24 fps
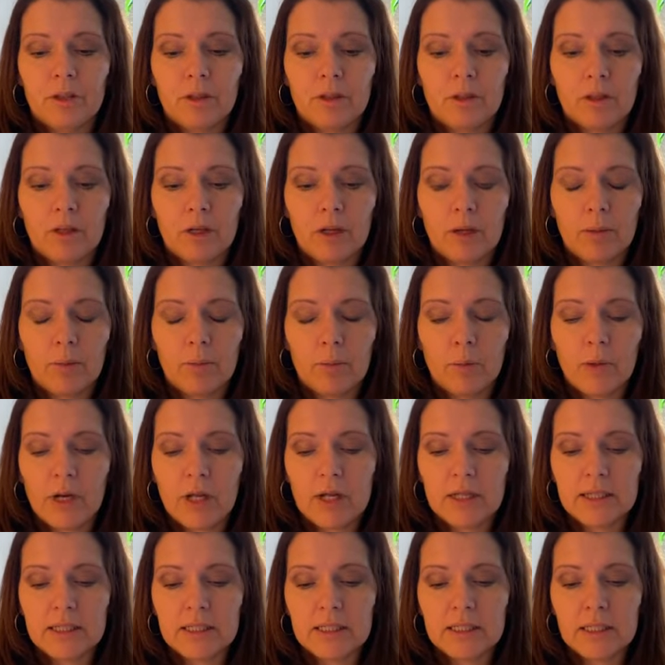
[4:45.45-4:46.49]
what
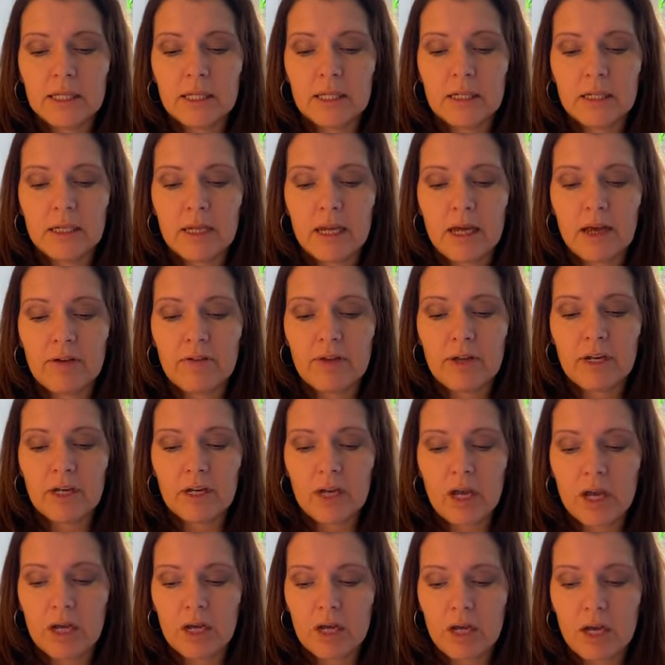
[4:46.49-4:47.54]
else have I
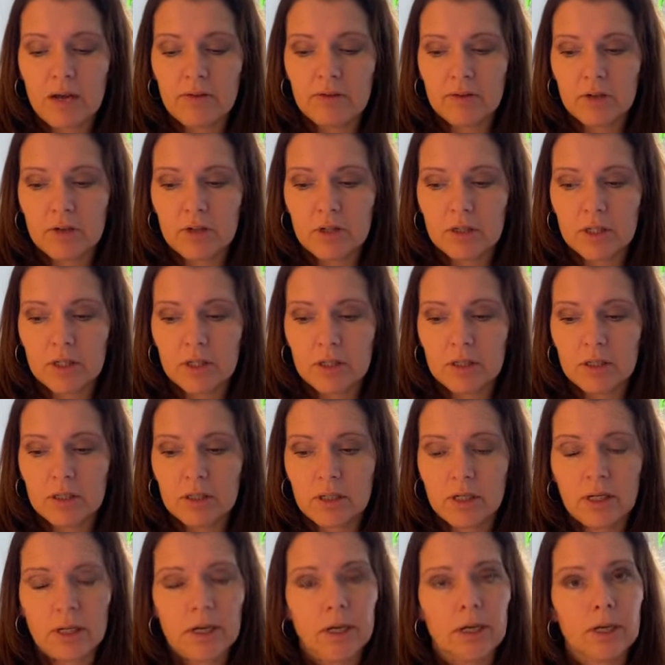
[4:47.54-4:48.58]
not covered?
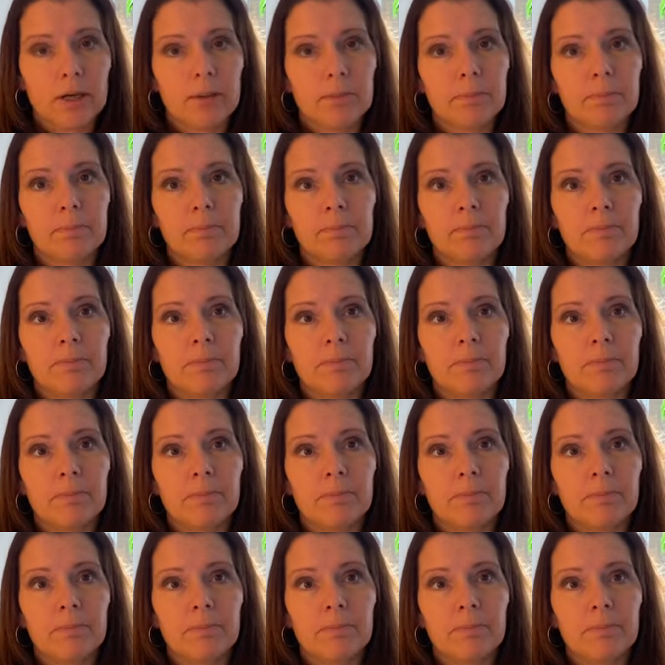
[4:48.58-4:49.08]
On